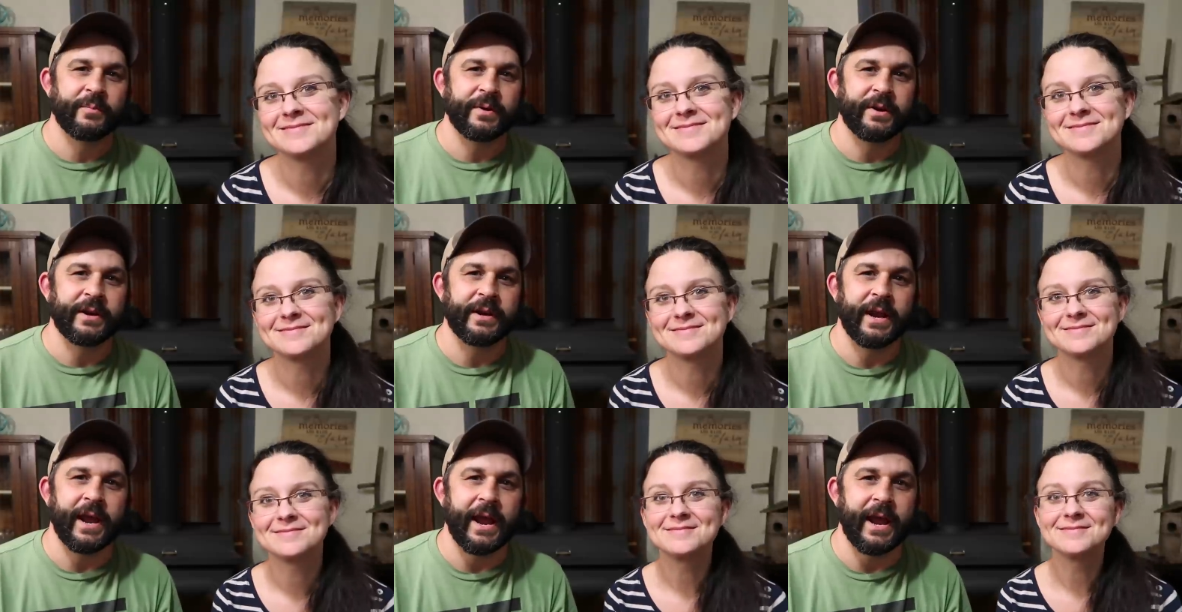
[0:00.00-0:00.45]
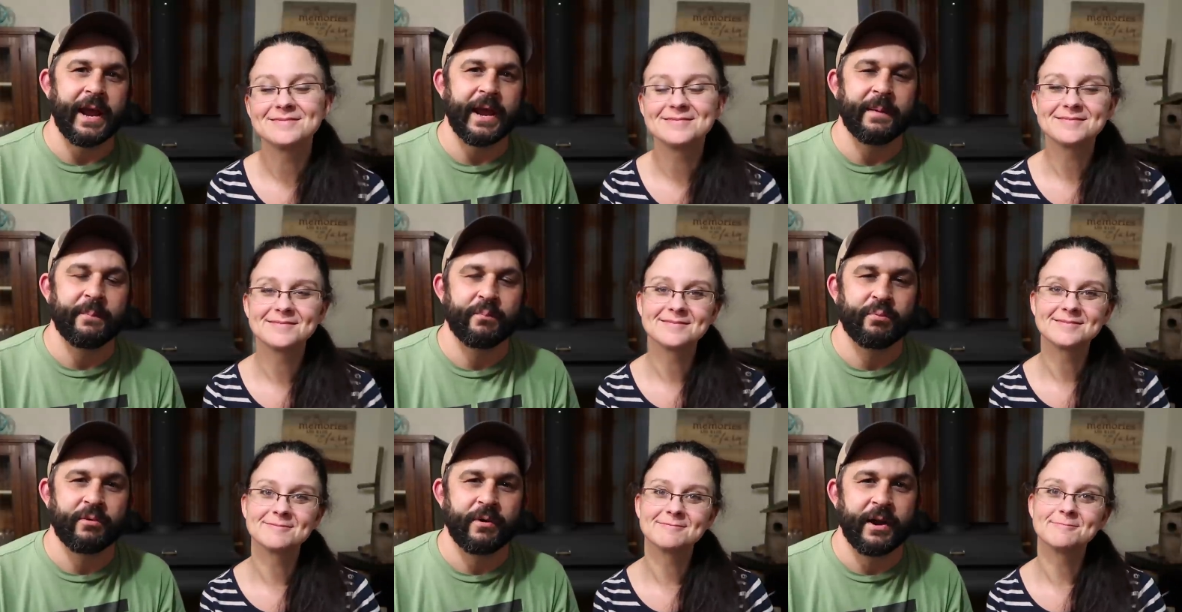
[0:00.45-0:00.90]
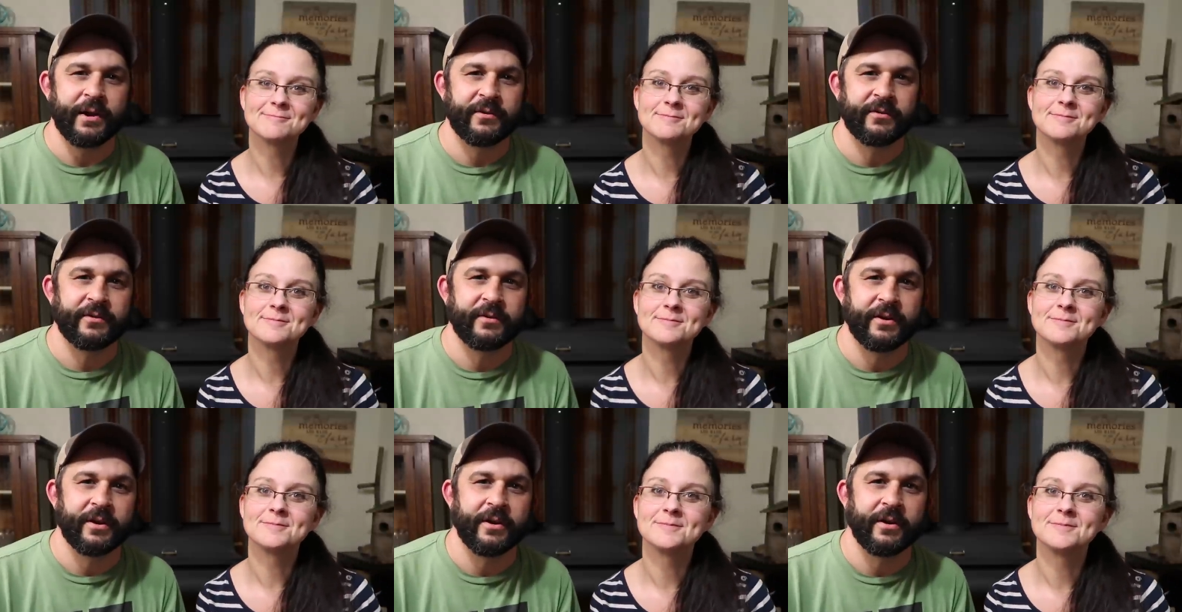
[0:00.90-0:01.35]
Speaker 1: to be a
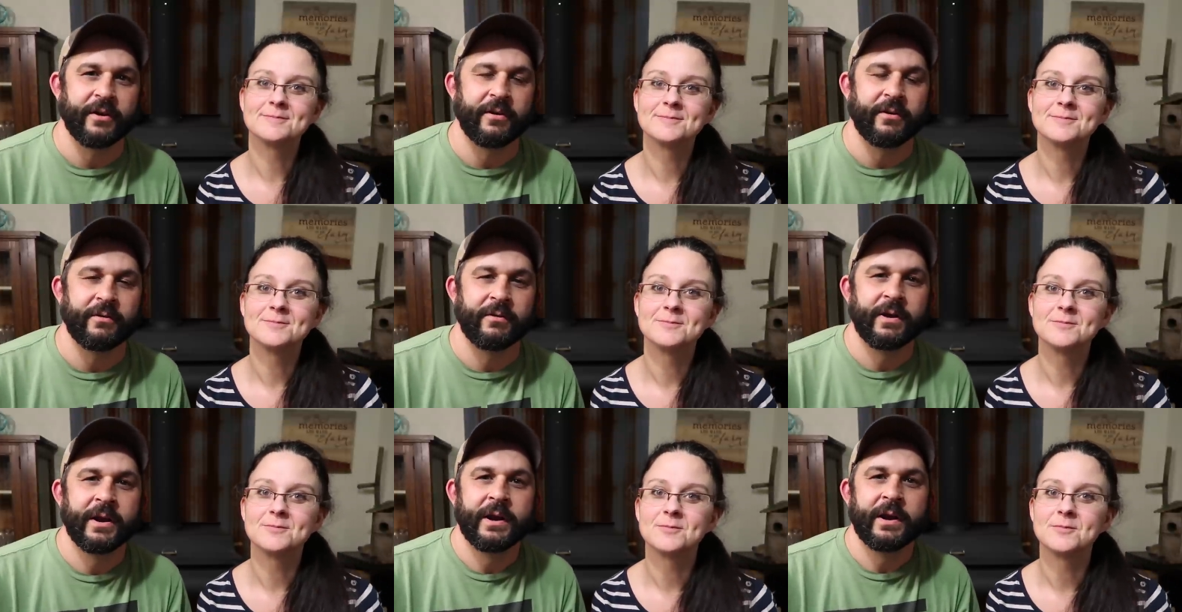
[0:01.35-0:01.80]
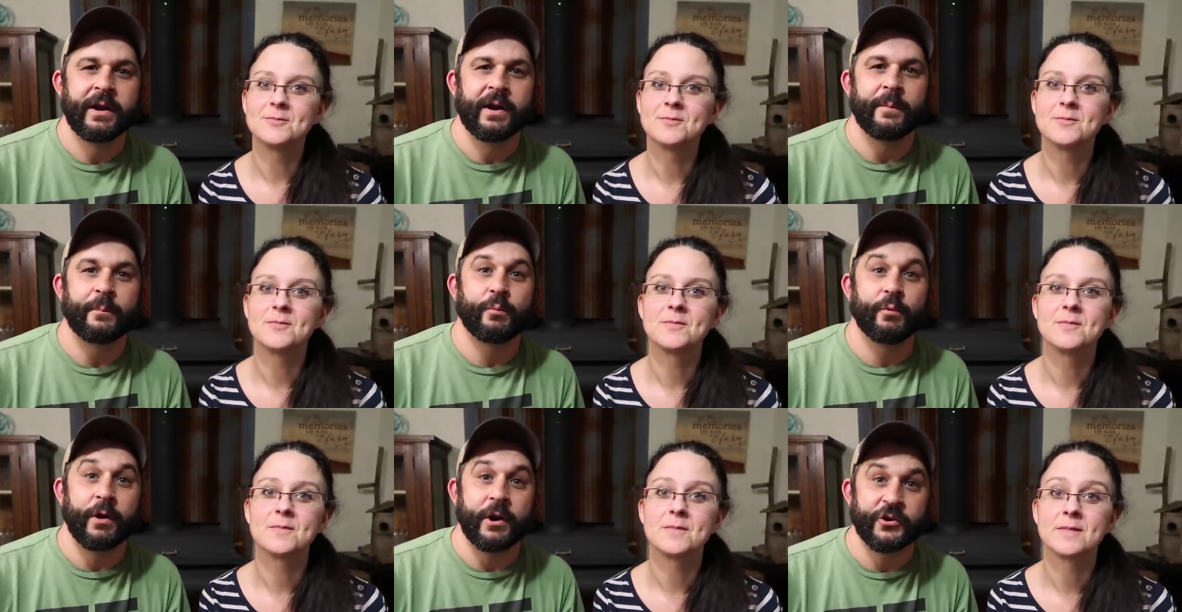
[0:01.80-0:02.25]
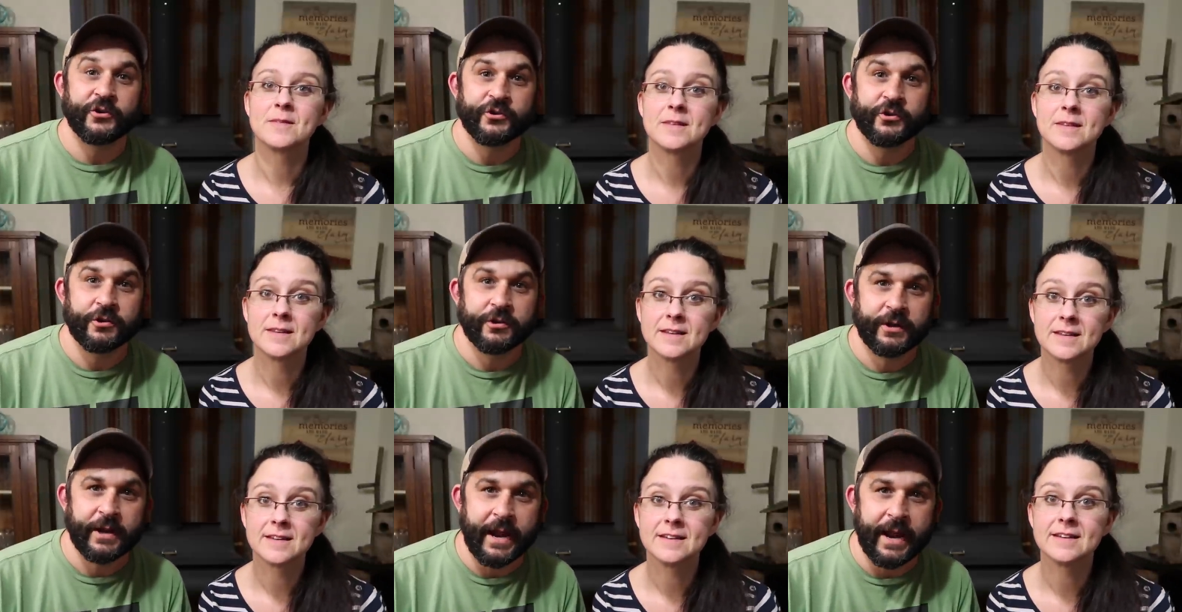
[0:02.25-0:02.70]
Presto
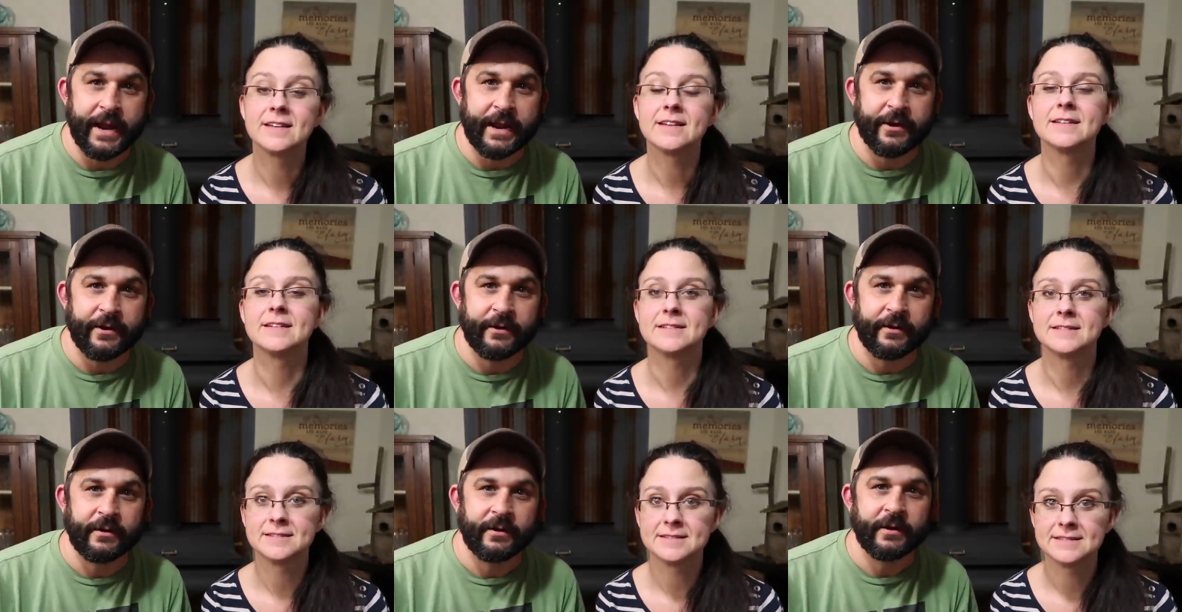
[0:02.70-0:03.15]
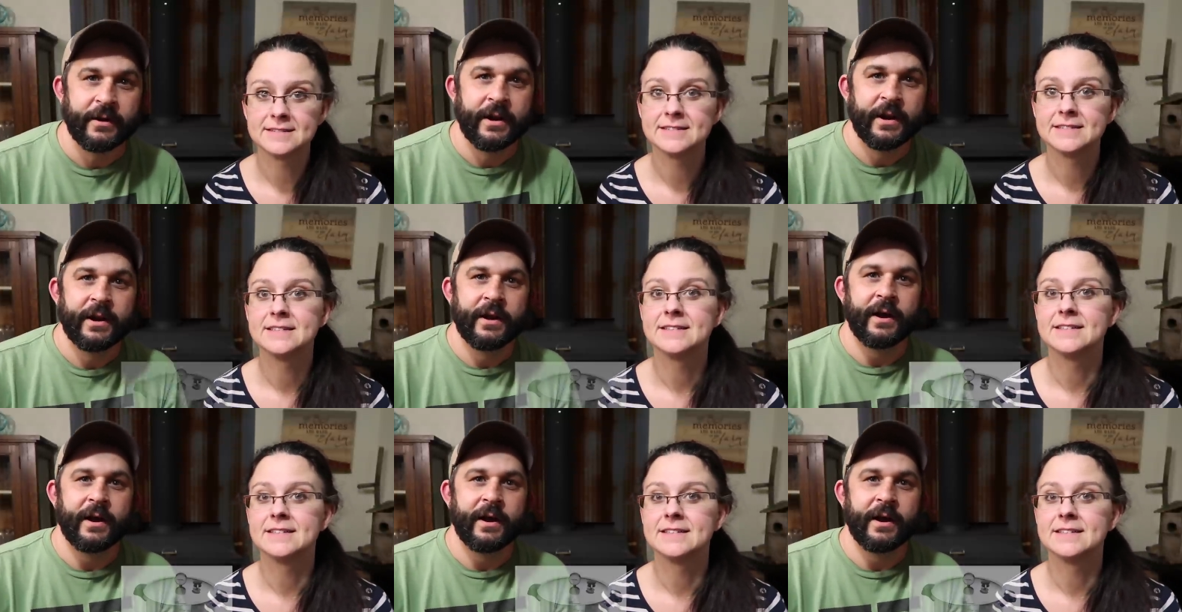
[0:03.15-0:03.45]
pressure canner,